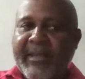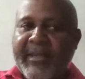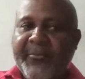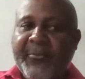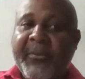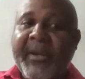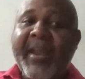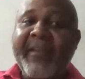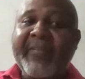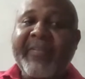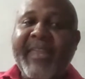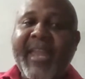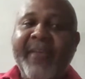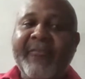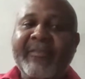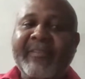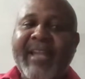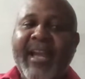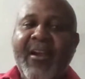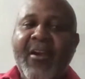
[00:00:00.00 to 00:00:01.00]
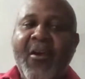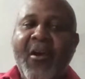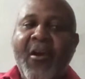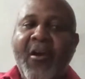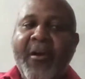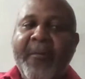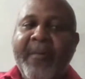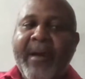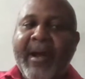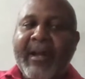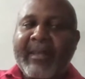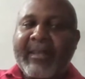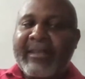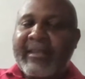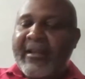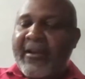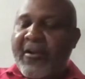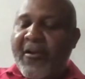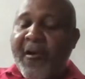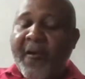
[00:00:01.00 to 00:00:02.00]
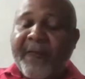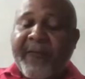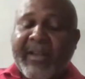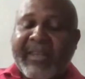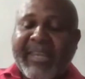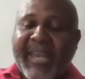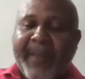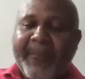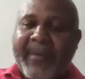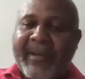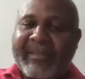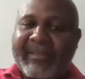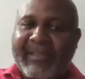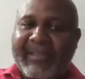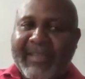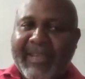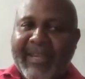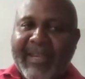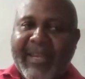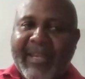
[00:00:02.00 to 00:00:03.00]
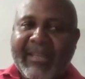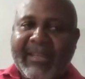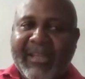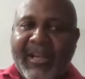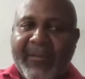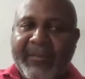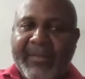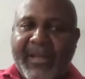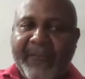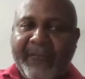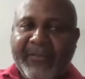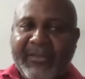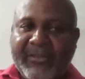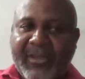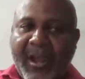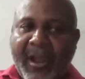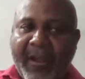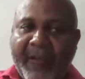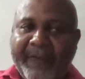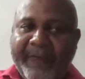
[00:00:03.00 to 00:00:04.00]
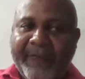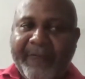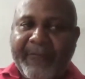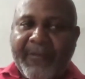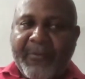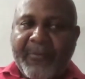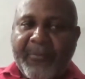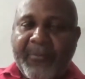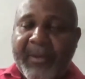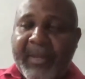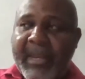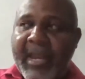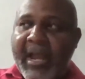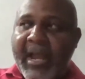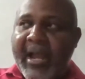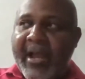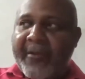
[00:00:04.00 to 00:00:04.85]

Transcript: where there is an over capacity in terms of staff, we